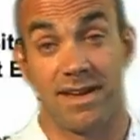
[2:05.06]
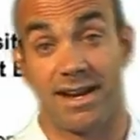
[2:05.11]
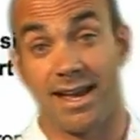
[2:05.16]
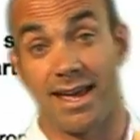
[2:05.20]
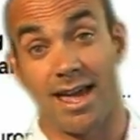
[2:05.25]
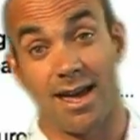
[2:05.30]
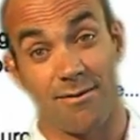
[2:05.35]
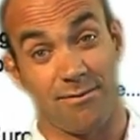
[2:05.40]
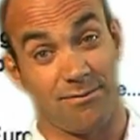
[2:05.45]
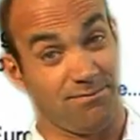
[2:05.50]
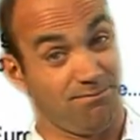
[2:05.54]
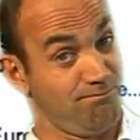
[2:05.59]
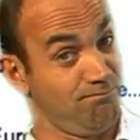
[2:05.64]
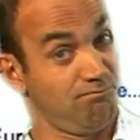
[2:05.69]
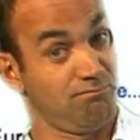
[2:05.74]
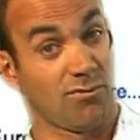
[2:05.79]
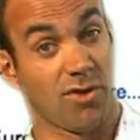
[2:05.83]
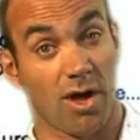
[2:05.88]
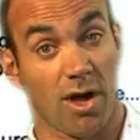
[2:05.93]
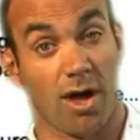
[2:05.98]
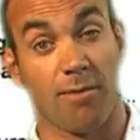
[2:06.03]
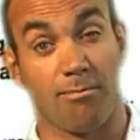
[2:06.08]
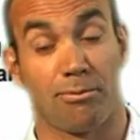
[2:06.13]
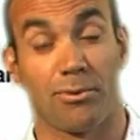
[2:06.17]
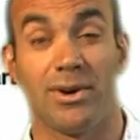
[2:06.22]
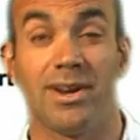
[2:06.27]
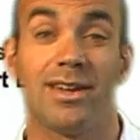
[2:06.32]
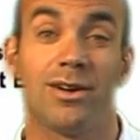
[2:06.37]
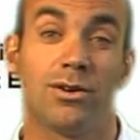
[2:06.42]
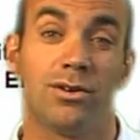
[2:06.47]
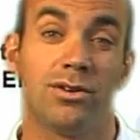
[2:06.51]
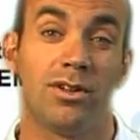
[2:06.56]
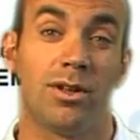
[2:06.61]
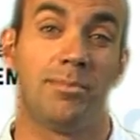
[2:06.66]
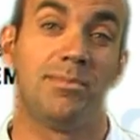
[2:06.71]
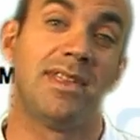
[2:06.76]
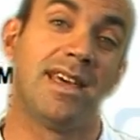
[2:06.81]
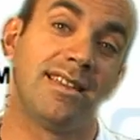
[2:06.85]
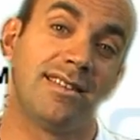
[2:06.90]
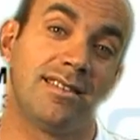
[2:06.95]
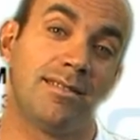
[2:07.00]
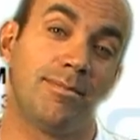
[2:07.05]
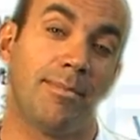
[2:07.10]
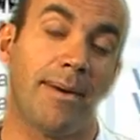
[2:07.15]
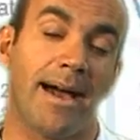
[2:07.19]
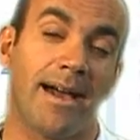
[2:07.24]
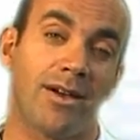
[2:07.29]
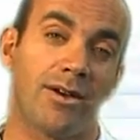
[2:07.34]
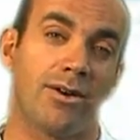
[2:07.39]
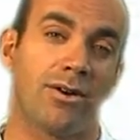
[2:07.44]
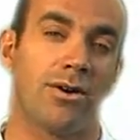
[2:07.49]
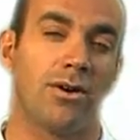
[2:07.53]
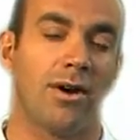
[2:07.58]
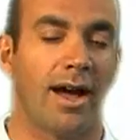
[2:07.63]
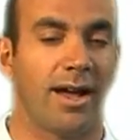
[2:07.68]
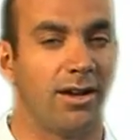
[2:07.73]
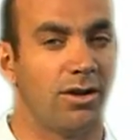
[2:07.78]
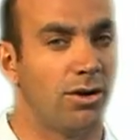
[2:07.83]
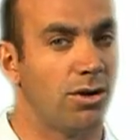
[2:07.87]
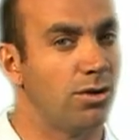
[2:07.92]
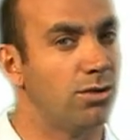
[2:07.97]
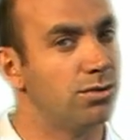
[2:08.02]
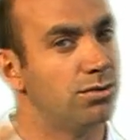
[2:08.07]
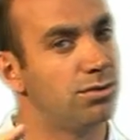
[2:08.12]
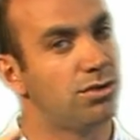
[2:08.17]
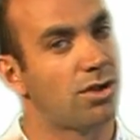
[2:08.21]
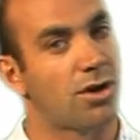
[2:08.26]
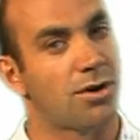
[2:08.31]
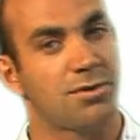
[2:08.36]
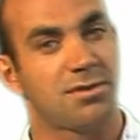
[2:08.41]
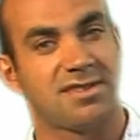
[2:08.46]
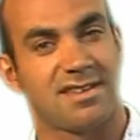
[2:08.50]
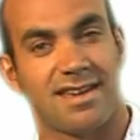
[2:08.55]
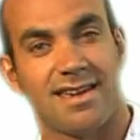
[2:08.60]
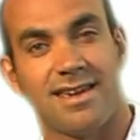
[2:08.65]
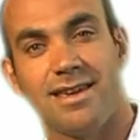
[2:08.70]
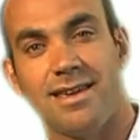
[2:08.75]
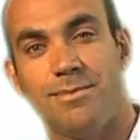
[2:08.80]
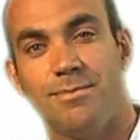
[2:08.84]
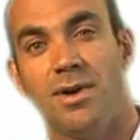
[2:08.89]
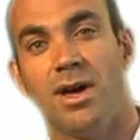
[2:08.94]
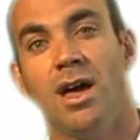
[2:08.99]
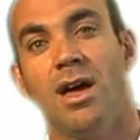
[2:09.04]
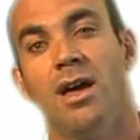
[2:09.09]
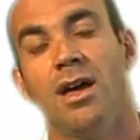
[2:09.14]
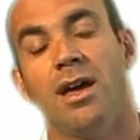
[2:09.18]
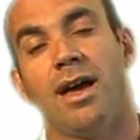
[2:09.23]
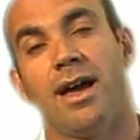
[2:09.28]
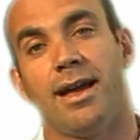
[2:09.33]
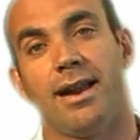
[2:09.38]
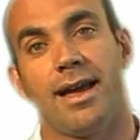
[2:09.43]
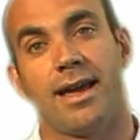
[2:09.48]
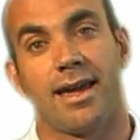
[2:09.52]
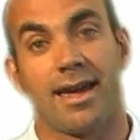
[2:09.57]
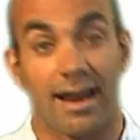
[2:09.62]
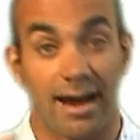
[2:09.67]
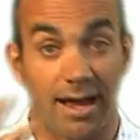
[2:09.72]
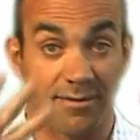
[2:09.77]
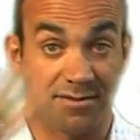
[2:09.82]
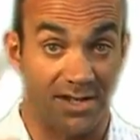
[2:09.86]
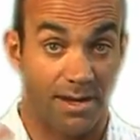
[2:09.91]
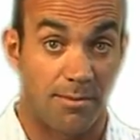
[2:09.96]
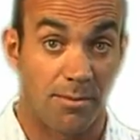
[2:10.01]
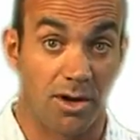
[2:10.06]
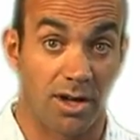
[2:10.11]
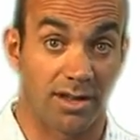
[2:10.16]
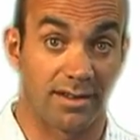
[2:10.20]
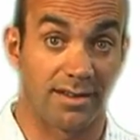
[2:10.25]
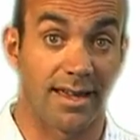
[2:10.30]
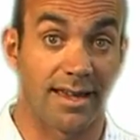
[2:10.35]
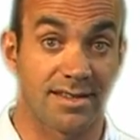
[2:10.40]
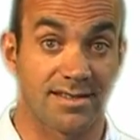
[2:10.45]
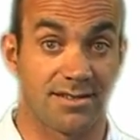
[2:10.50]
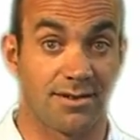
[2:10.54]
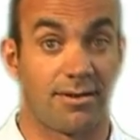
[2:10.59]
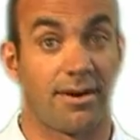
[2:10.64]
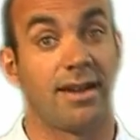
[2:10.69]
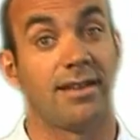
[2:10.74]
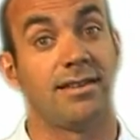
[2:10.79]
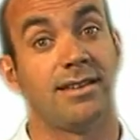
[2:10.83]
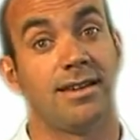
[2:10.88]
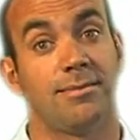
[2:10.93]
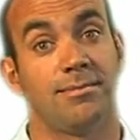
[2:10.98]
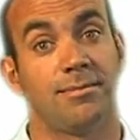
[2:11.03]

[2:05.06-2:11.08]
then I have a pretty good updated bio. I know who knows him, and I can have some context around